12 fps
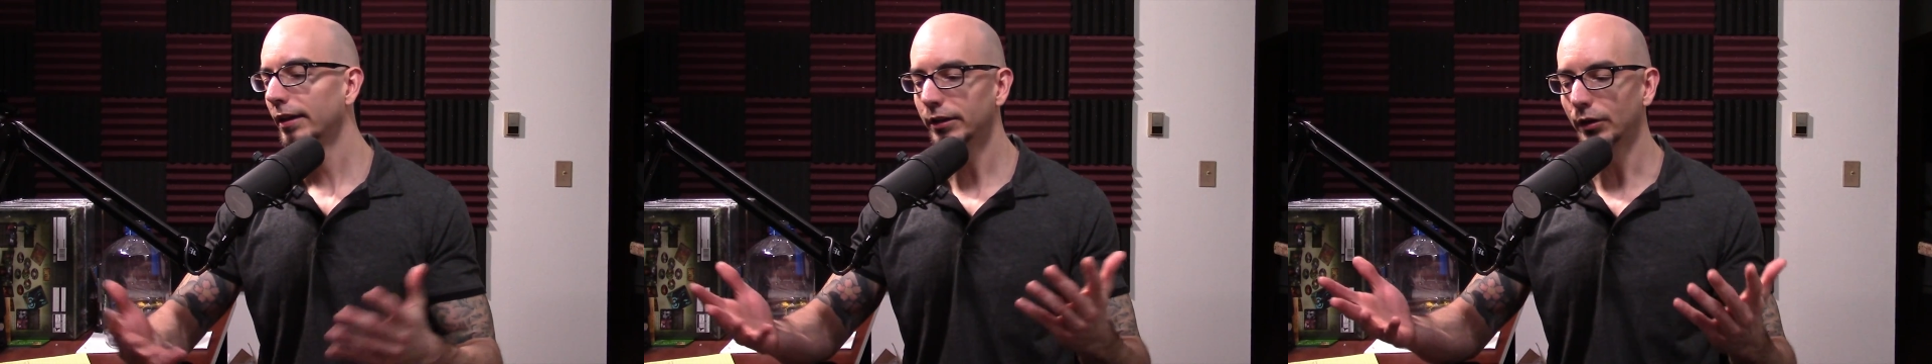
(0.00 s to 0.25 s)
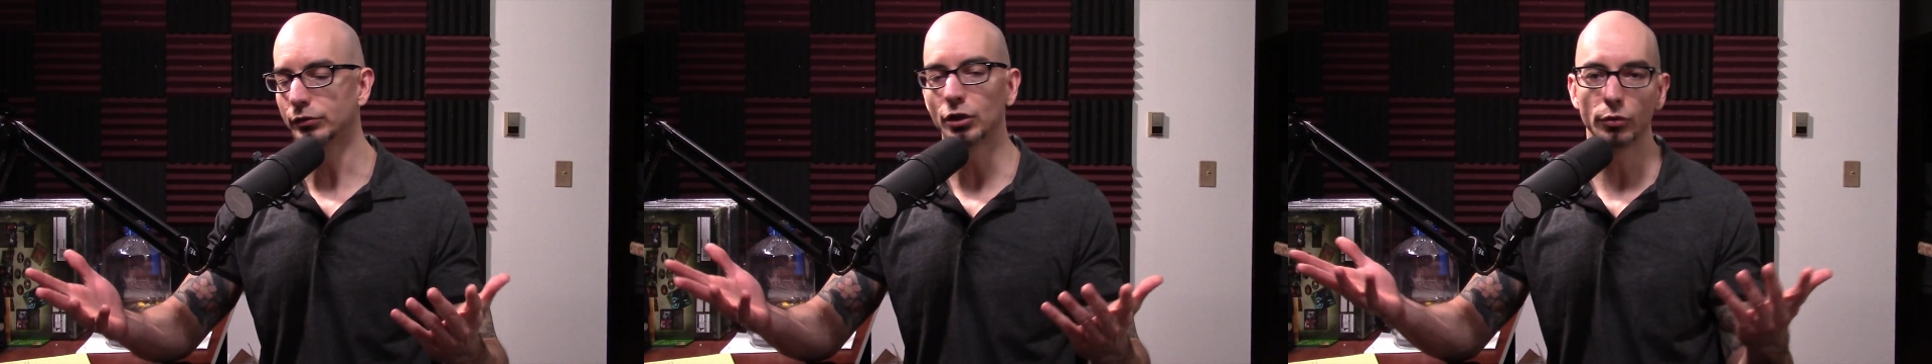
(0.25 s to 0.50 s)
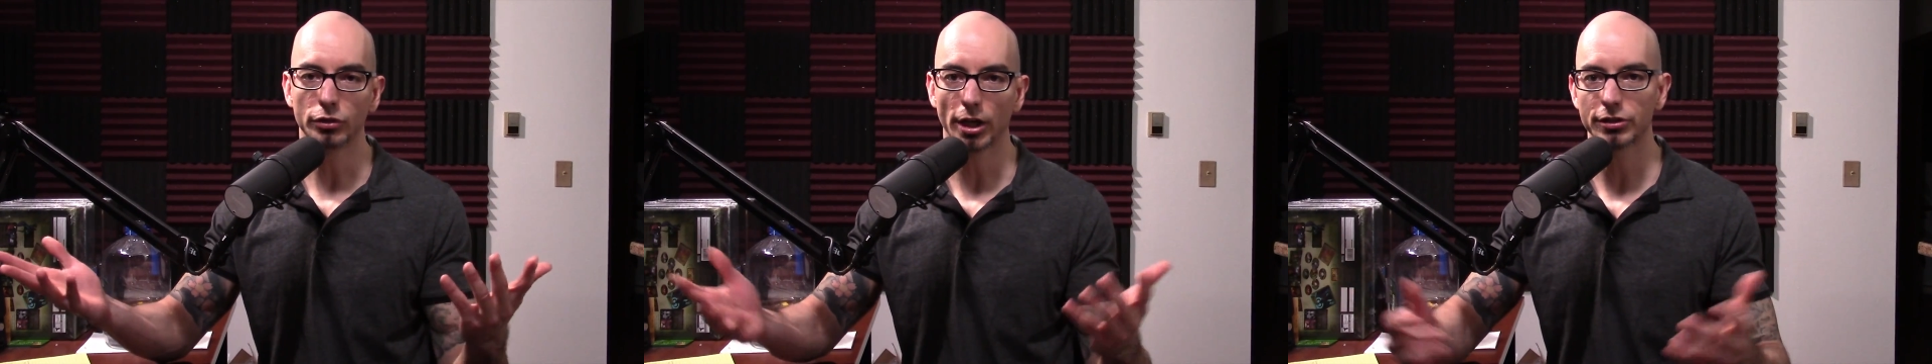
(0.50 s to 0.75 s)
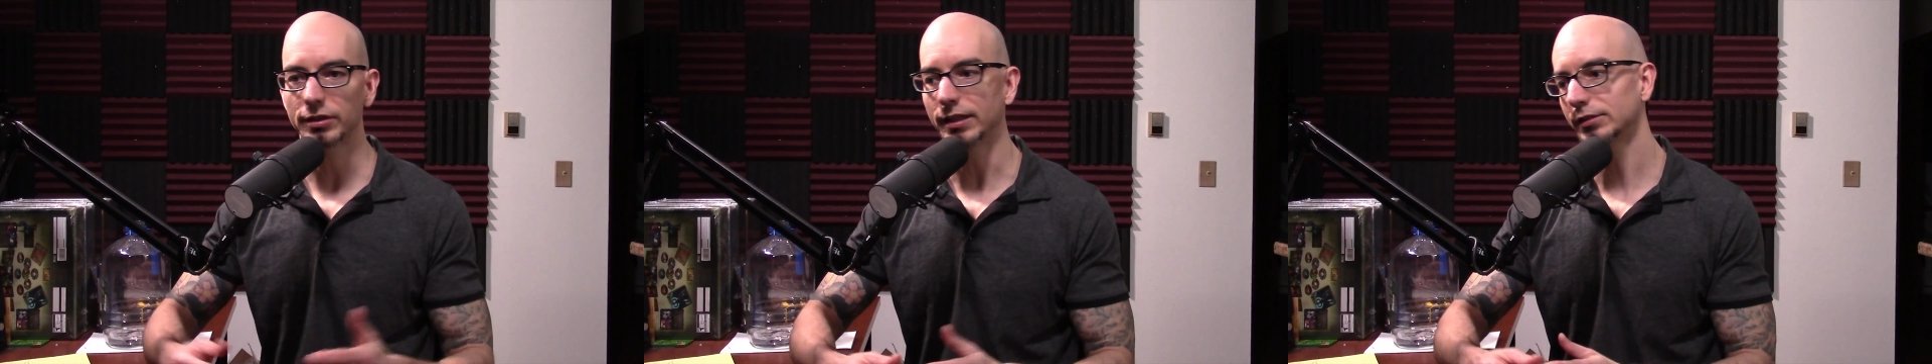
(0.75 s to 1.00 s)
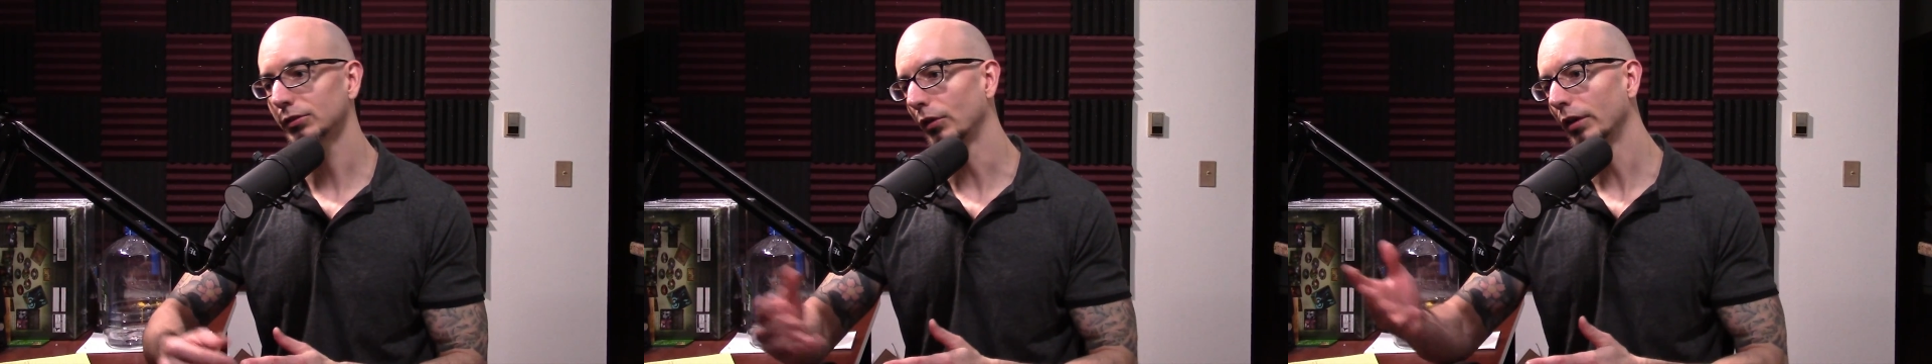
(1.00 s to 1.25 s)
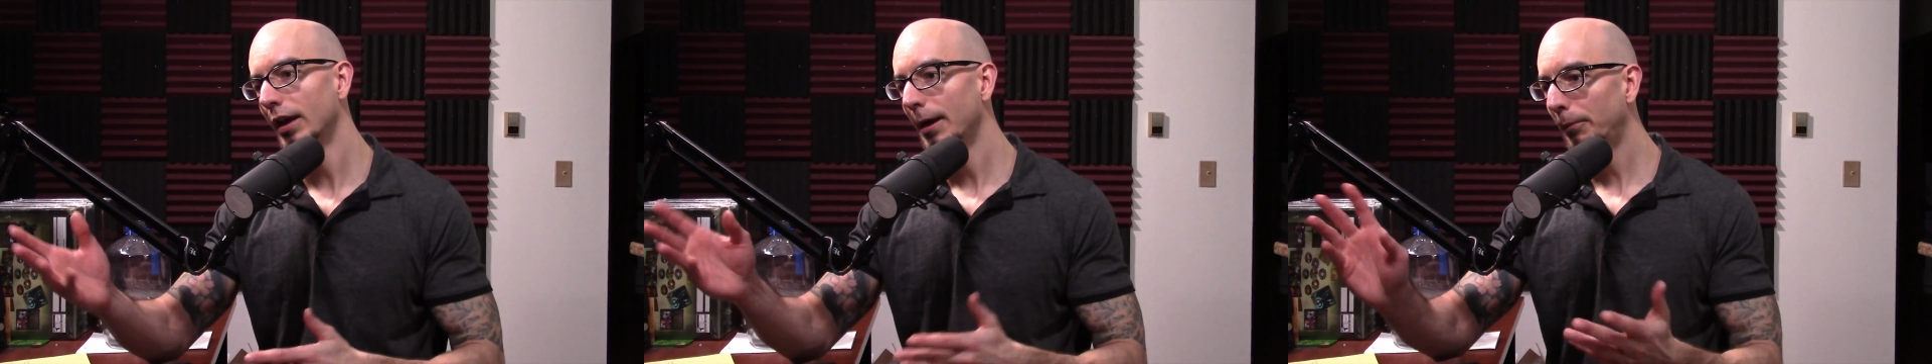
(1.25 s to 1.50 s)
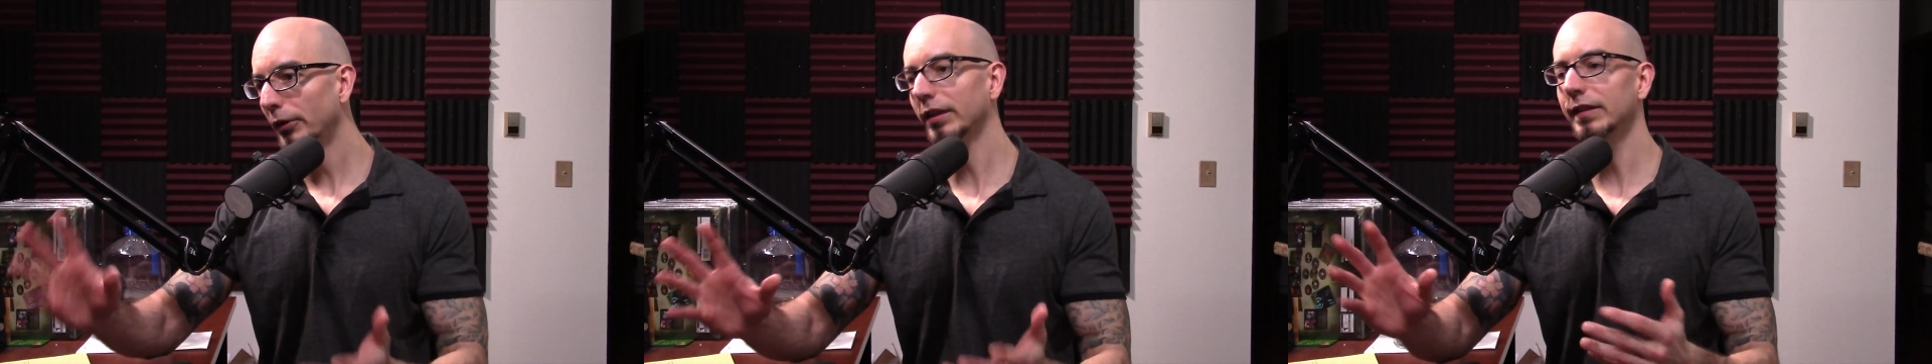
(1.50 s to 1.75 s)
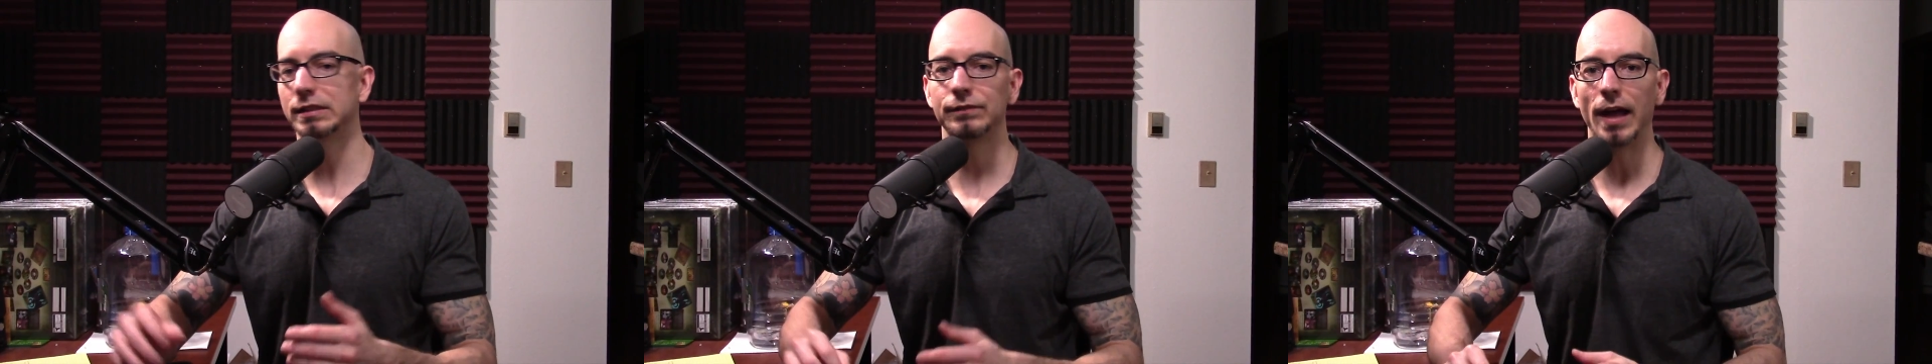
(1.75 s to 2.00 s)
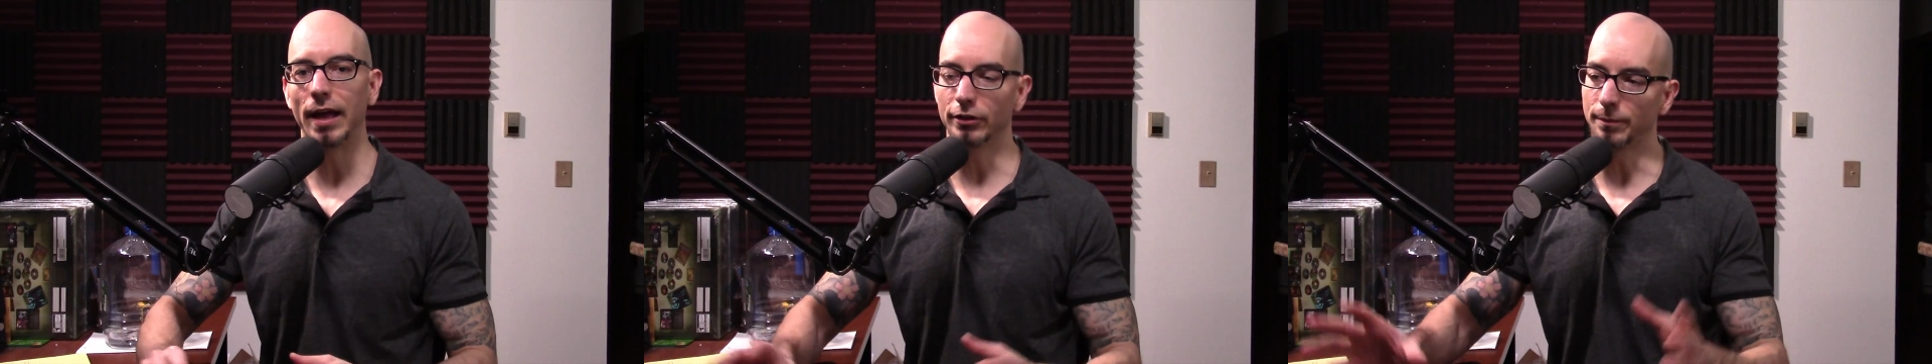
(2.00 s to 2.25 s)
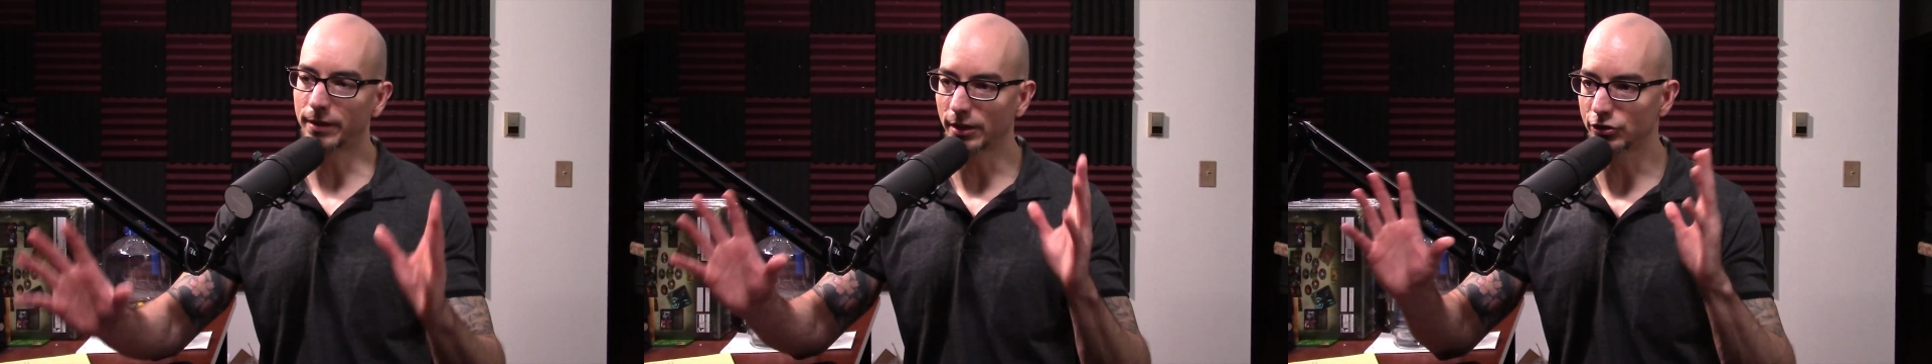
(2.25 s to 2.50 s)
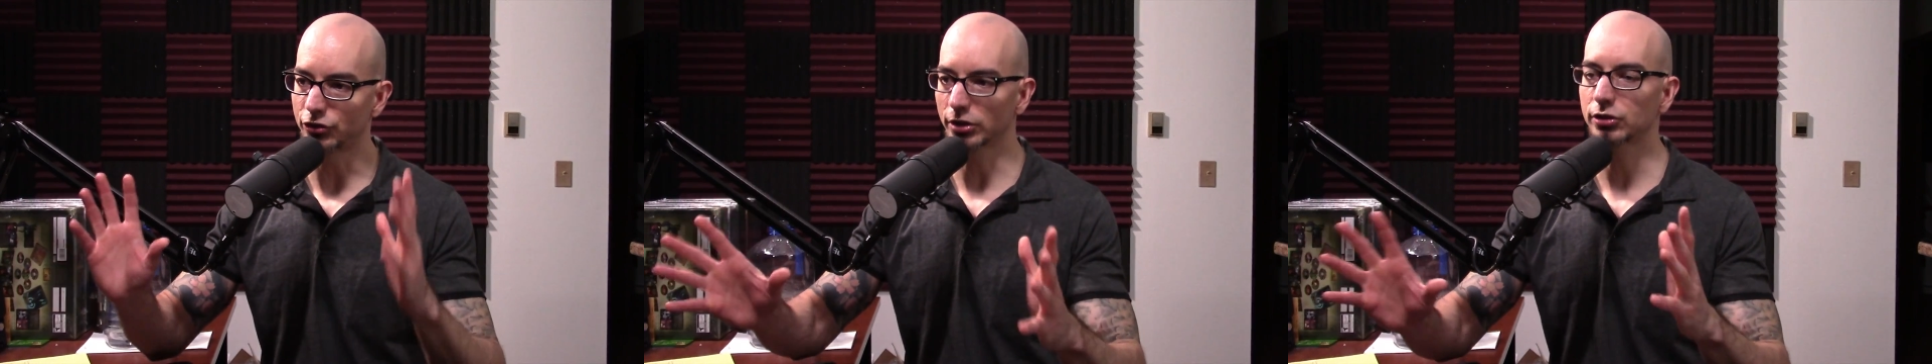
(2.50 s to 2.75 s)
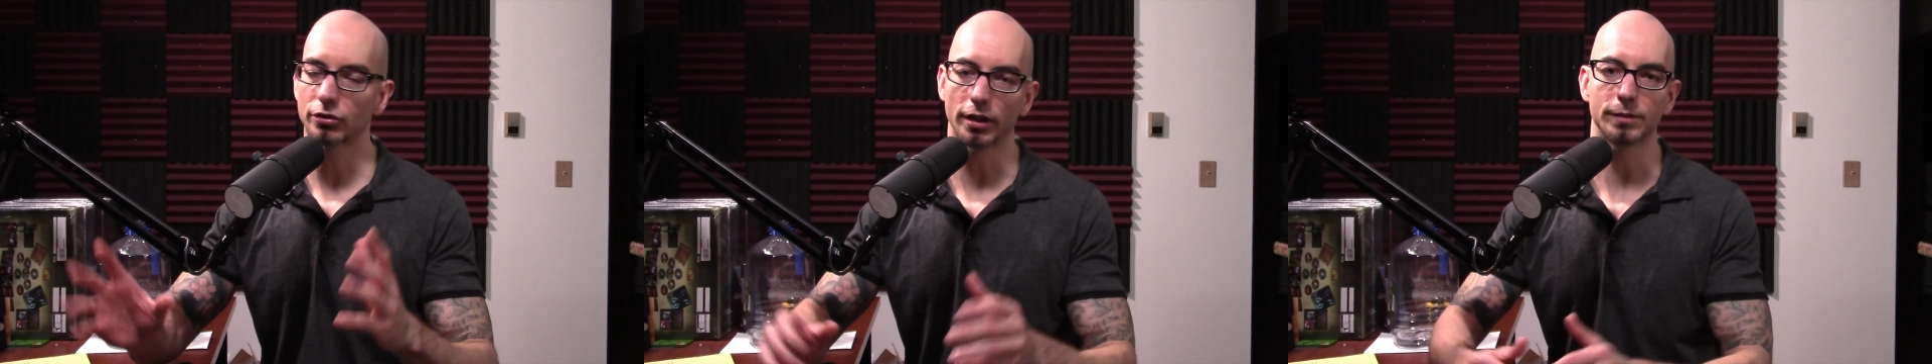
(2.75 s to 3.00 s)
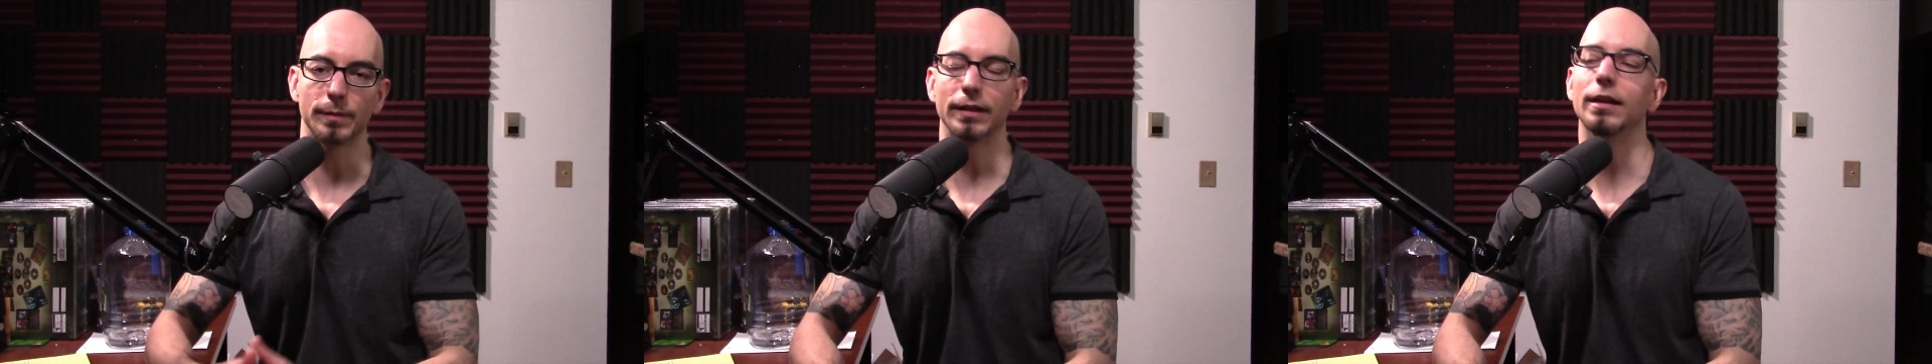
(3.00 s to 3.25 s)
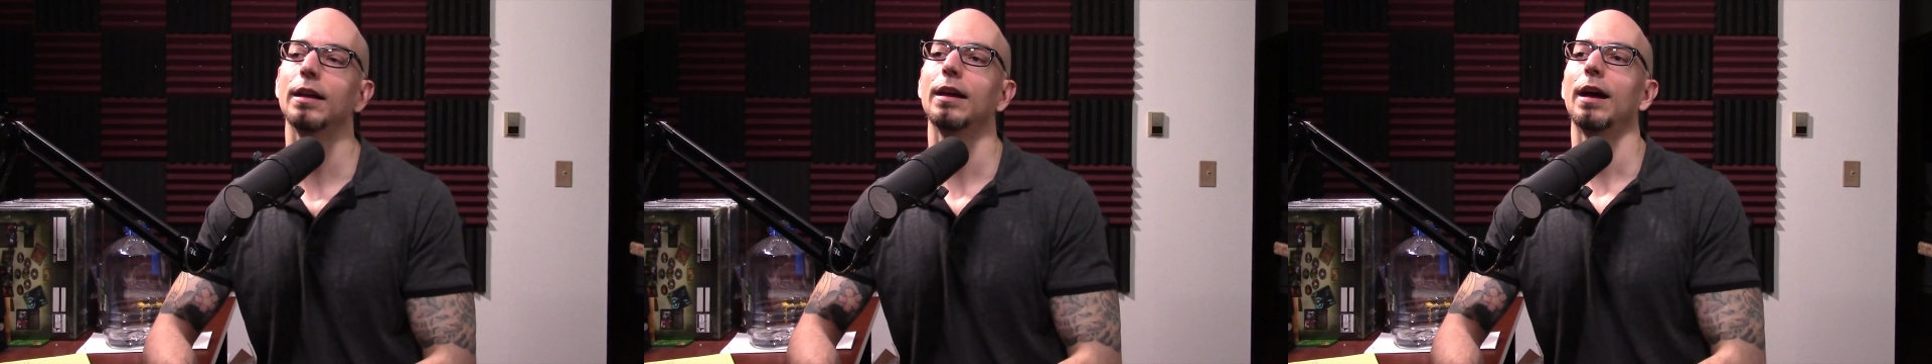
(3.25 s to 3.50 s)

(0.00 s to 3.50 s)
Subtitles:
don't touch this or put in this value because just trust me.